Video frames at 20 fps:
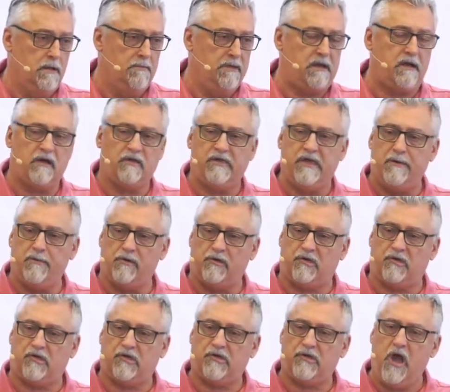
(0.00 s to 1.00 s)
because they were
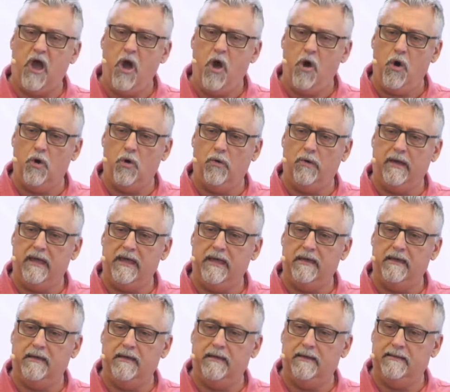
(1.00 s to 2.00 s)
so
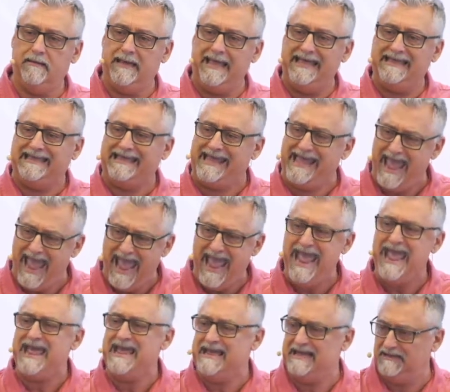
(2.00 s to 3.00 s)

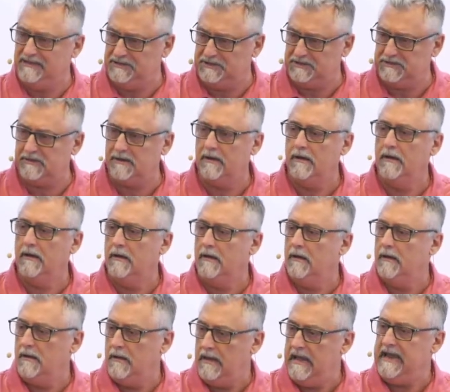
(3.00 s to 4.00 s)
engaged
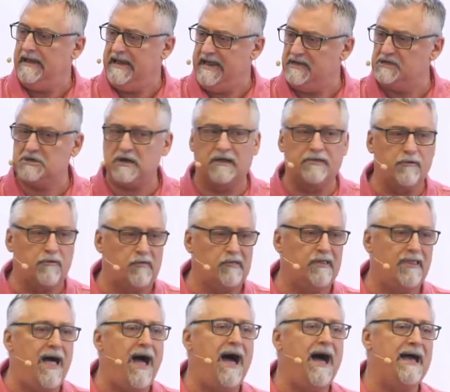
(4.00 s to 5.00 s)
in each other's
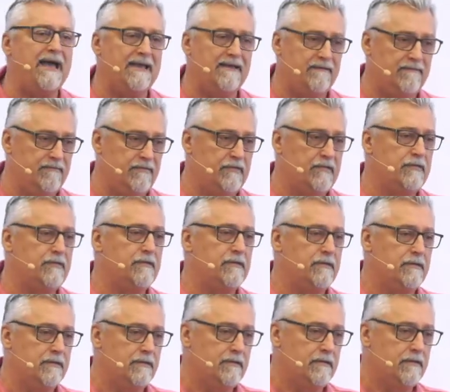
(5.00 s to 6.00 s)
lives.
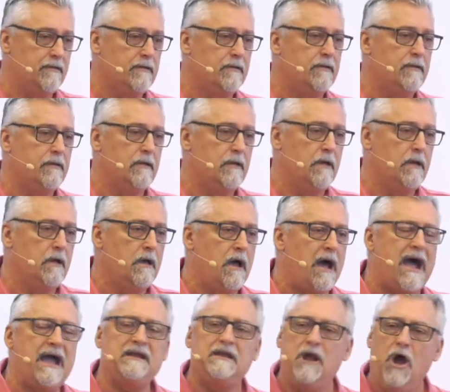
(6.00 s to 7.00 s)

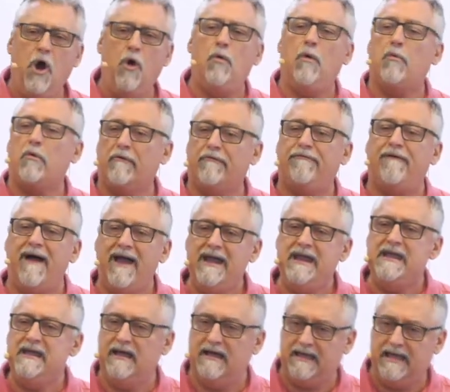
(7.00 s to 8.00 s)
I know what we're
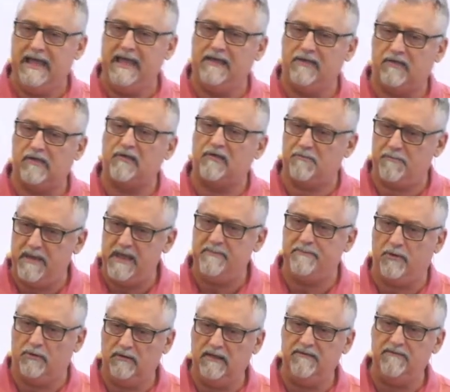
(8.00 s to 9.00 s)
fighting against as
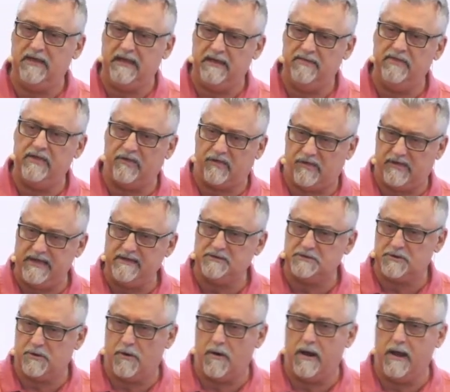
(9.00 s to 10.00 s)
people living in this
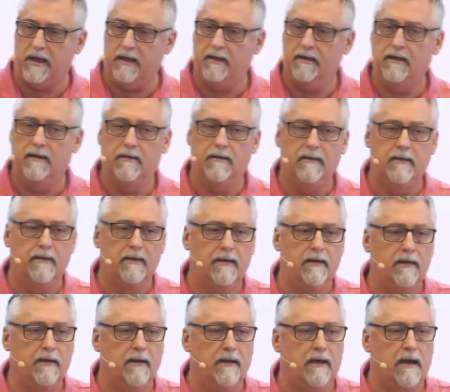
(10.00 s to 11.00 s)
century.
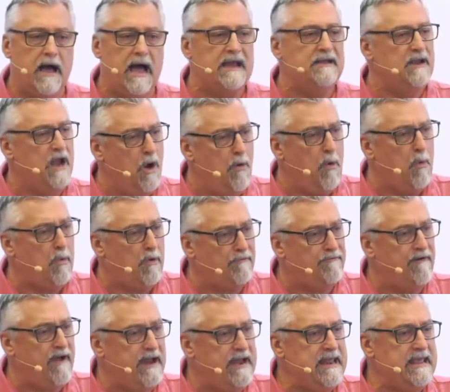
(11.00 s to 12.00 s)
I know what we're
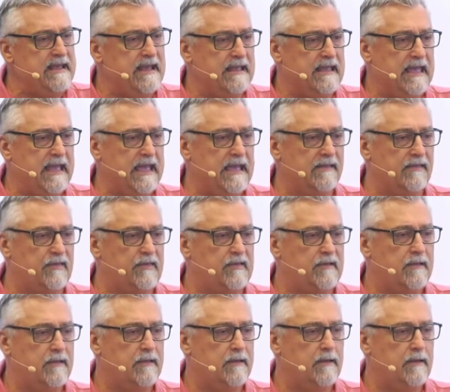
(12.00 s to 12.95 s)
fighting against.